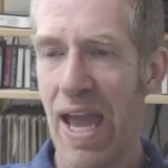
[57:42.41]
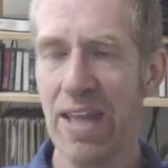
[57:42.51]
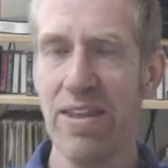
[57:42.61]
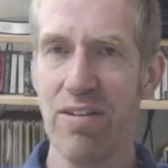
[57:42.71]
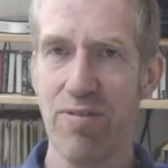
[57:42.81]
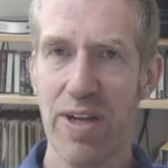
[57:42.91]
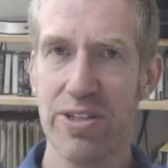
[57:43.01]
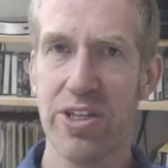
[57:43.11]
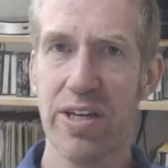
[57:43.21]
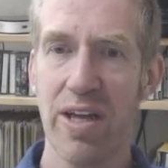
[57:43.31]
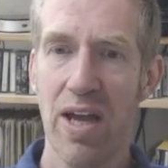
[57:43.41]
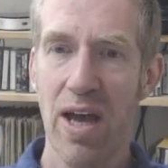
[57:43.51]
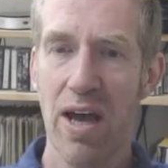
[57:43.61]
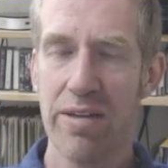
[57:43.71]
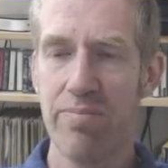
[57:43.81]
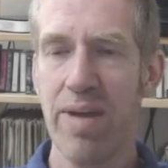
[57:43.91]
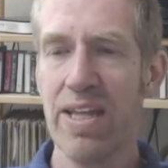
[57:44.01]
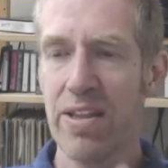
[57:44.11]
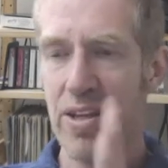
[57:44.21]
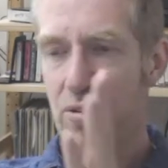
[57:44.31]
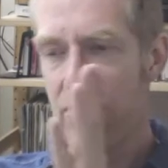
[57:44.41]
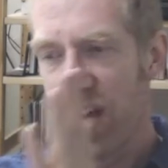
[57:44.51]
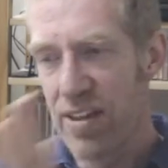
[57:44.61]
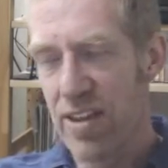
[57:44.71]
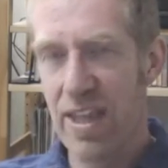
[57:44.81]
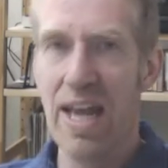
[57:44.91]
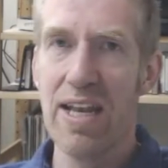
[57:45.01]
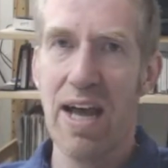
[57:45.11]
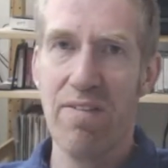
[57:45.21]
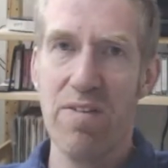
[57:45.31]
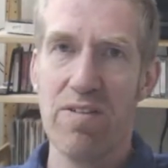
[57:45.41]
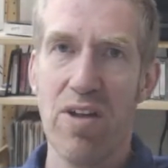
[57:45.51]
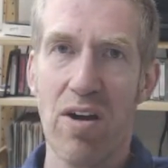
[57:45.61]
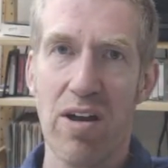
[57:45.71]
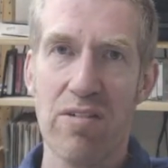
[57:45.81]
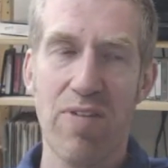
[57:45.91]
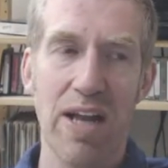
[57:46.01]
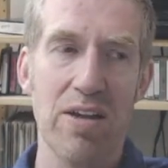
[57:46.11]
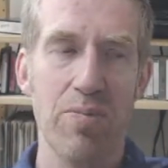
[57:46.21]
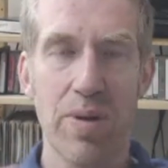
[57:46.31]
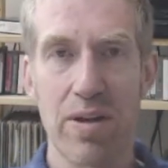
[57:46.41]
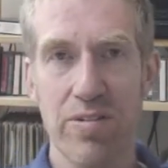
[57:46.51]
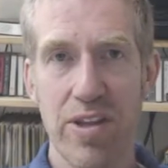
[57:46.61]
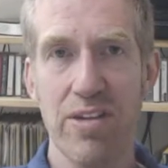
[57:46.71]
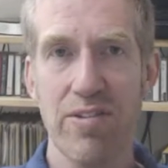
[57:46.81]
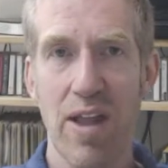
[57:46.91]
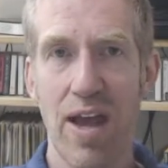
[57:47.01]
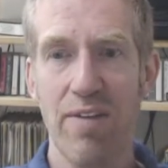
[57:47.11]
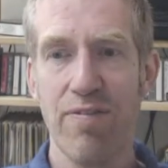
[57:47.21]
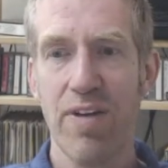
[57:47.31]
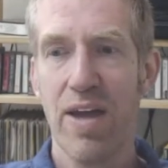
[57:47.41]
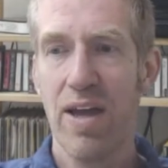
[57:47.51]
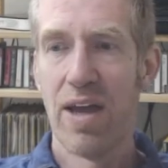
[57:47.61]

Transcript: End this fiction, admit that you say that that life is not as valuable as this life,